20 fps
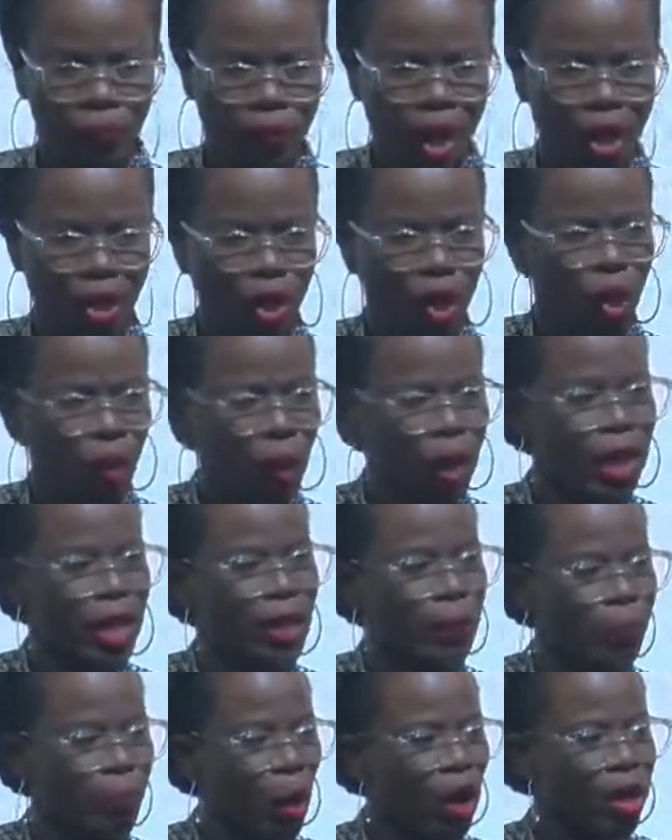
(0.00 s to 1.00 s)
And the
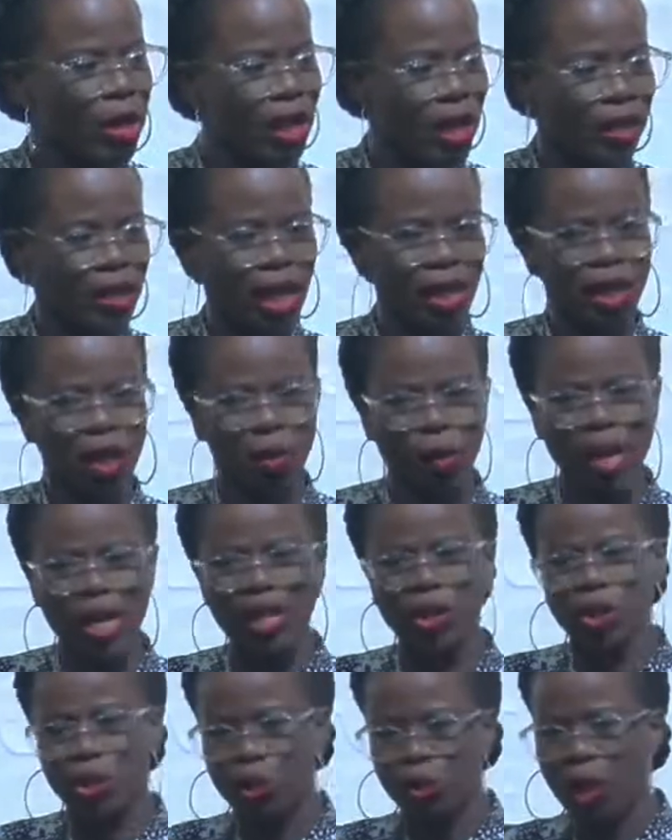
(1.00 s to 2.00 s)
greatest bondage and the
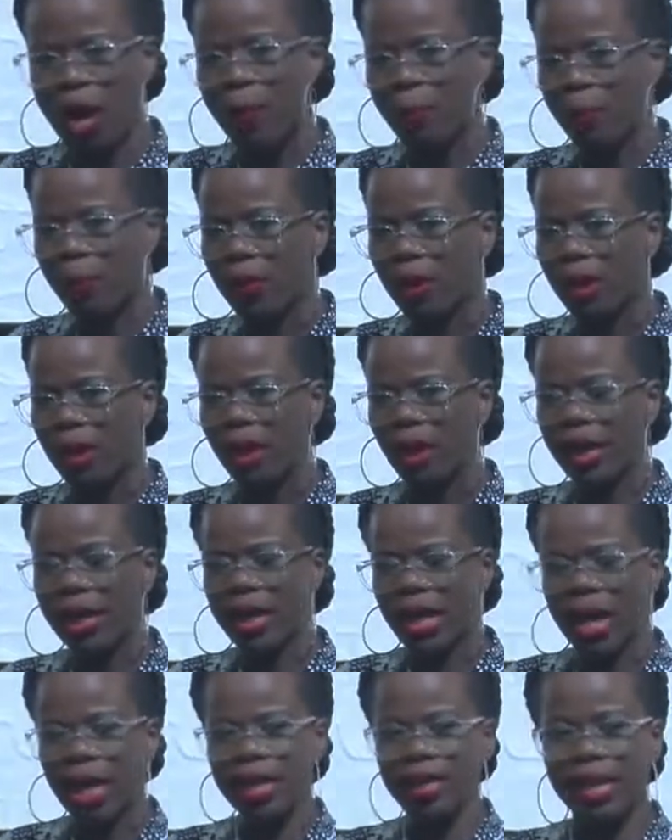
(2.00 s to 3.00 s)
greatest trap
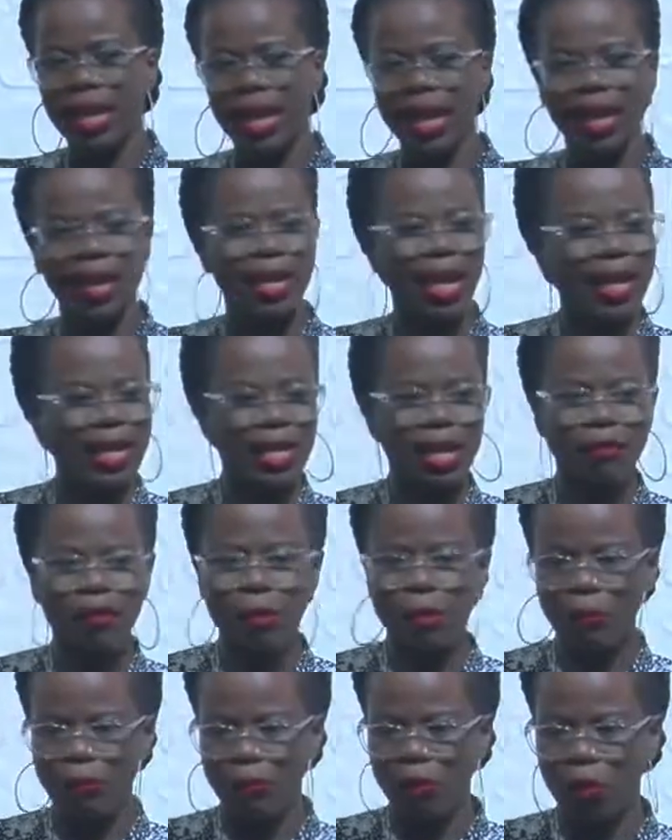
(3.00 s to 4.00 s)
in our day, like never
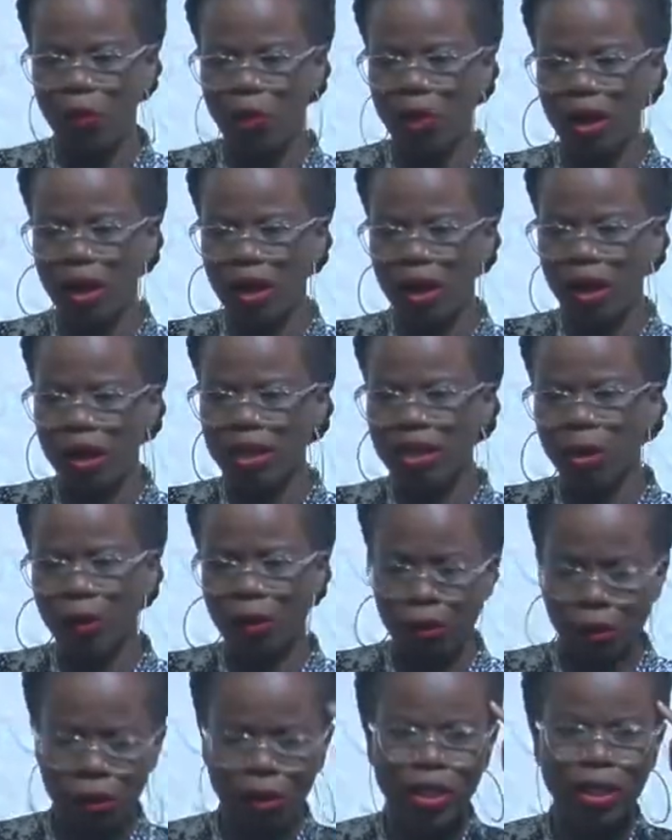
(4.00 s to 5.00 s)
before, is the
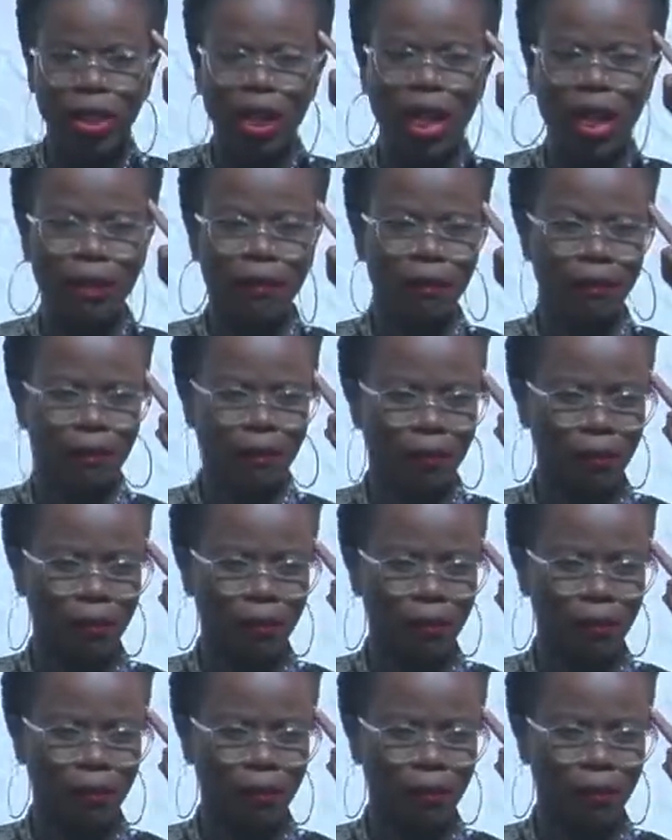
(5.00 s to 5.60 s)
thought life.